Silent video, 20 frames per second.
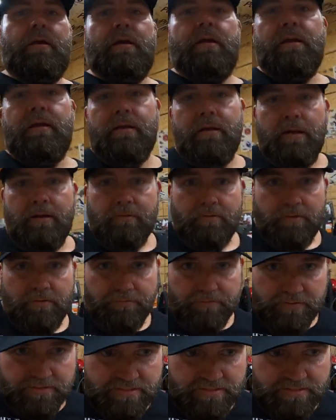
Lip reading: And I don't know if